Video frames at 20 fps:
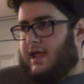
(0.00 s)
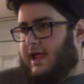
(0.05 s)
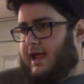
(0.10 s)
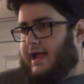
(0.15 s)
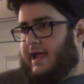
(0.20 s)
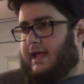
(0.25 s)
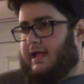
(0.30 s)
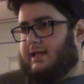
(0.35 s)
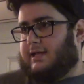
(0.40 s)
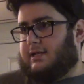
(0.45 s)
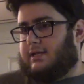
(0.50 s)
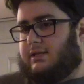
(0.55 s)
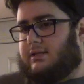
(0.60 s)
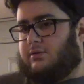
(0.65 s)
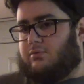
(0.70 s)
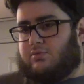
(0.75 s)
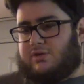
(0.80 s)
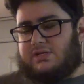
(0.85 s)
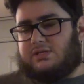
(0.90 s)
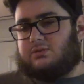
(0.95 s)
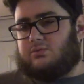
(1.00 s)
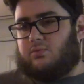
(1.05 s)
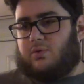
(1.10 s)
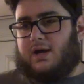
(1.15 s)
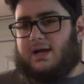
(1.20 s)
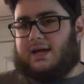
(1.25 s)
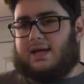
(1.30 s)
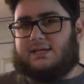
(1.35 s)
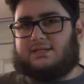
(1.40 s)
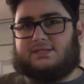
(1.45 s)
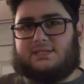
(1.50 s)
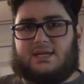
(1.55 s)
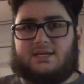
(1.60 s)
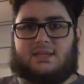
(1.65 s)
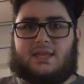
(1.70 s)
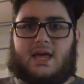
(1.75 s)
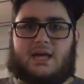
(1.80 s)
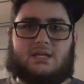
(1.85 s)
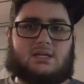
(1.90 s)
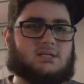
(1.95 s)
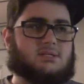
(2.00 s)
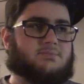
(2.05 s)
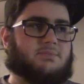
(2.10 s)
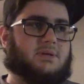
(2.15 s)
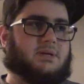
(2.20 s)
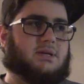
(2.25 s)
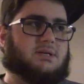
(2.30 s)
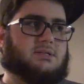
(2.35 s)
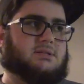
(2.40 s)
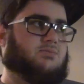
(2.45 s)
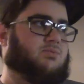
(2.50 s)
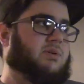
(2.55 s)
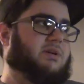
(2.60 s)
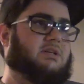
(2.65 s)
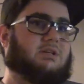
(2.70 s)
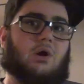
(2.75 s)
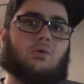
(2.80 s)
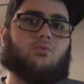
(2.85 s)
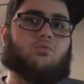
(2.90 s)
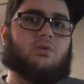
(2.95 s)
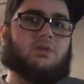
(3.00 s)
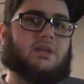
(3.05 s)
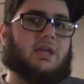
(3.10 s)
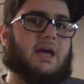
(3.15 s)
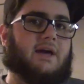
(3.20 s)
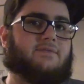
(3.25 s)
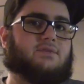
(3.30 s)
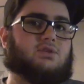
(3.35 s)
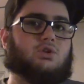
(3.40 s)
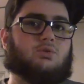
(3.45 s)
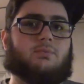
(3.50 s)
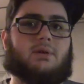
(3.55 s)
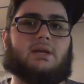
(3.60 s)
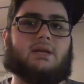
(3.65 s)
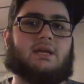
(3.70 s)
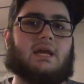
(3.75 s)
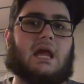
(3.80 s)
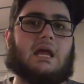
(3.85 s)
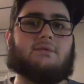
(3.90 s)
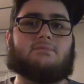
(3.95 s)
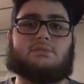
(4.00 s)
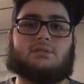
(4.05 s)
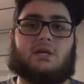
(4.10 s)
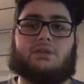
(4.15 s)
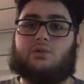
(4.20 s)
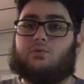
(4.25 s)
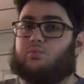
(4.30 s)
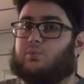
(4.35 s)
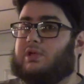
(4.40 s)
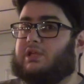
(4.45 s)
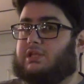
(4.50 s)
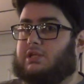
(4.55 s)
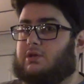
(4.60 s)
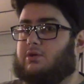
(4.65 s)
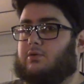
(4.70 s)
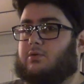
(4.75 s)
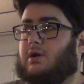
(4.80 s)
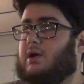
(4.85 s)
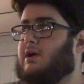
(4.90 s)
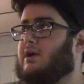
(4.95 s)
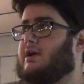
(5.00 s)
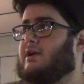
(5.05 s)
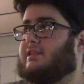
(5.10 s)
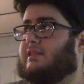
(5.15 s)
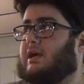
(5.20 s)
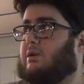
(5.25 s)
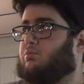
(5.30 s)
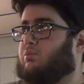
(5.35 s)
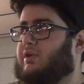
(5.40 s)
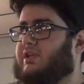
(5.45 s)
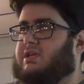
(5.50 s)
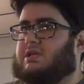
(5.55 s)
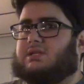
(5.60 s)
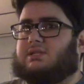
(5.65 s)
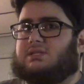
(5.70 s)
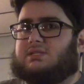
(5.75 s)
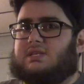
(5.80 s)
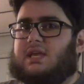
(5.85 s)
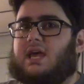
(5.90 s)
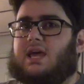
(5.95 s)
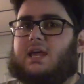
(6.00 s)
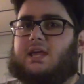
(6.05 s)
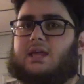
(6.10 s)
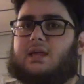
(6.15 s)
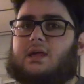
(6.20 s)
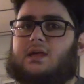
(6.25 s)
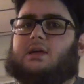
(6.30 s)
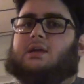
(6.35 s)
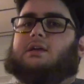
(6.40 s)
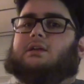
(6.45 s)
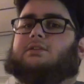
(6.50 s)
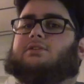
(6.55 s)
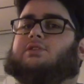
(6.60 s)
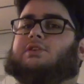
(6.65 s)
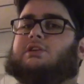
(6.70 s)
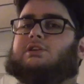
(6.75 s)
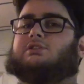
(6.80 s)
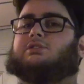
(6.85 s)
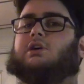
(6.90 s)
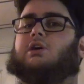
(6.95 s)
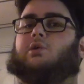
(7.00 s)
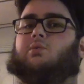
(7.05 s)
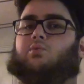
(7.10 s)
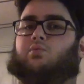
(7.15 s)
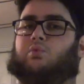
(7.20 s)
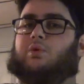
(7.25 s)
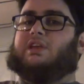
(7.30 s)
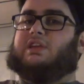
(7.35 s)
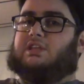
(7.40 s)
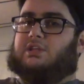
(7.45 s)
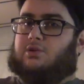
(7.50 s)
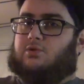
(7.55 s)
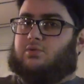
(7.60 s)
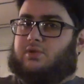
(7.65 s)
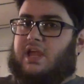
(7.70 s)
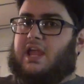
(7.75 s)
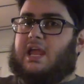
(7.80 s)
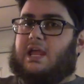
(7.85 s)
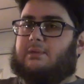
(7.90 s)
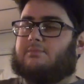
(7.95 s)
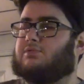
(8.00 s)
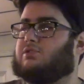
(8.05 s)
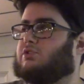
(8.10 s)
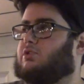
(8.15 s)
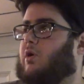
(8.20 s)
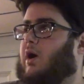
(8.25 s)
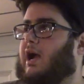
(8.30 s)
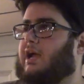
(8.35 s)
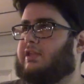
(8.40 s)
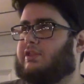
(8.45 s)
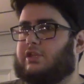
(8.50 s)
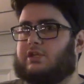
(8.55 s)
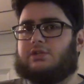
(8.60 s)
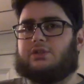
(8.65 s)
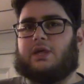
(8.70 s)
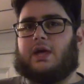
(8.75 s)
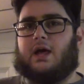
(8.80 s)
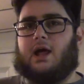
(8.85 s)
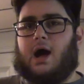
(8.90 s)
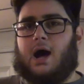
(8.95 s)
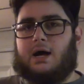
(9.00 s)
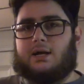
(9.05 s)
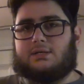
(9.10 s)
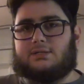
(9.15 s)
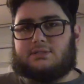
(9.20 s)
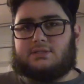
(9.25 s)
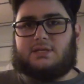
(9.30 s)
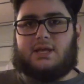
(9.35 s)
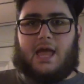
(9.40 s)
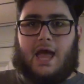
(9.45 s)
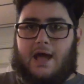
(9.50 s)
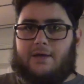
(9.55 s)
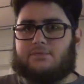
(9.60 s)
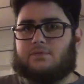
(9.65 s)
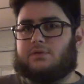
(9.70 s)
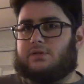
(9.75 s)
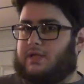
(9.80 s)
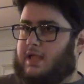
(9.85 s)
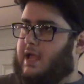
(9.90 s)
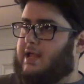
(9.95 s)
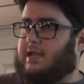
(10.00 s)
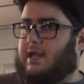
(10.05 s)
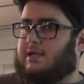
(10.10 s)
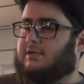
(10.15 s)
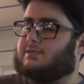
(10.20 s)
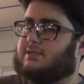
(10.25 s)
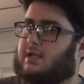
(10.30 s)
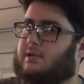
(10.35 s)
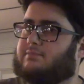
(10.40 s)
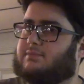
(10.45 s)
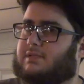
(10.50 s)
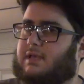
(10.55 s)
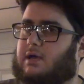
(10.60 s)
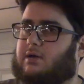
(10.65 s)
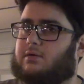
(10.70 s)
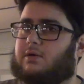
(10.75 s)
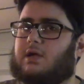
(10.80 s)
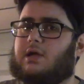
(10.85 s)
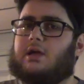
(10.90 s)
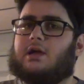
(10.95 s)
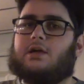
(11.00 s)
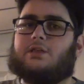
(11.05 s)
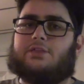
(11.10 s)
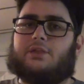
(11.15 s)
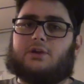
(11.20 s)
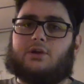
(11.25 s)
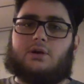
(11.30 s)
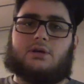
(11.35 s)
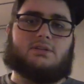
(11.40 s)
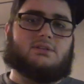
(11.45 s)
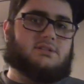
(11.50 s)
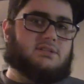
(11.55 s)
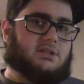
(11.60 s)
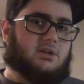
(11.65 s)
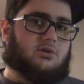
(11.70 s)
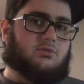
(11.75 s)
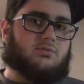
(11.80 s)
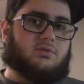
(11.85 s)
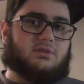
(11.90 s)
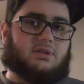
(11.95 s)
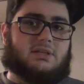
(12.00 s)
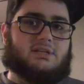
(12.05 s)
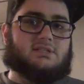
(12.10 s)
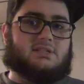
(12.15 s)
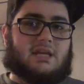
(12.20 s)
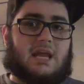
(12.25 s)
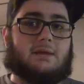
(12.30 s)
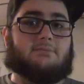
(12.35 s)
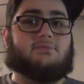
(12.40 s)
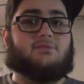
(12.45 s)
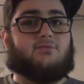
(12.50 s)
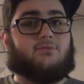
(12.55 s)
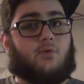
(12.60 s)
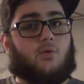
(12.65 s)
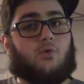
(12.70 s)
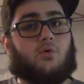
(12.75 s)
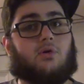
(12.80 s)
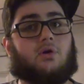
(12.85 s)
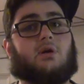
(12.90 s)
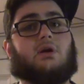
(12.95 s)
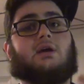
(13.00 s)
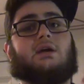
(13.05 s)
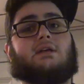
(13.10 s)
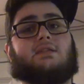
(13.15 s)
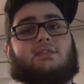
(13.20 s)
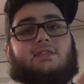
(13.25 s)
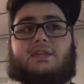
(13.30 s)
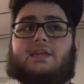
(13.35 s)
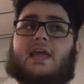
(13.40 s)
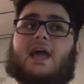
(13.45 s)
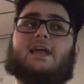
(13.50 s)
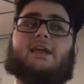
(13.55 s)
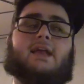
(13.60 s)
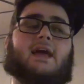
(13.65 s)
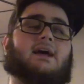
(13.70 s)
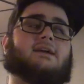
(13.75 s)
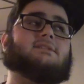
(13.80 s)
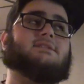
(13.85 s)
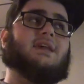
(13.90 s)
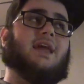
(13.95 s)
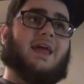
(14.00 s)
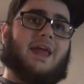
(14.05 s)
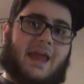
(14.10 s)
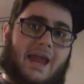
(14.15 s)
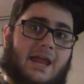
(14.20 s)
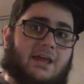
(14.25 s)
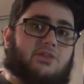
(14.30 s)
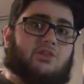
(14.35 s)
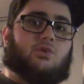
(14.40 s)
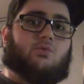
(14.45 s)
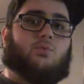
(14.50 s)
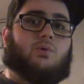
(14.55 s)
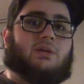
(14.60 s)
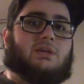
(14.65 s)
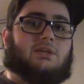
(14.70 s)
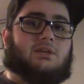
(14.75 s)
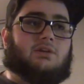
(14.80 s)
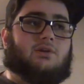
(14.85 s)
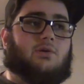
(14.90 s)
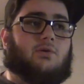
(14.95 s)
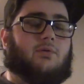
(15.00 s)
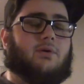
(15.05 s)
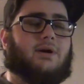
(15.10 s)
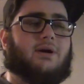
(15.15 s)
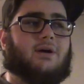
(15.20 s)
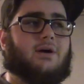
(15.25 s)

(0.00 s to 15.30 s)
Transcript: And the reason why I say that is because we don't really have too many games on the Wii U that we can say these are Wii U games. So I think that honestly, after the NX comes out, they're going to still release games for the NX and the Wii U,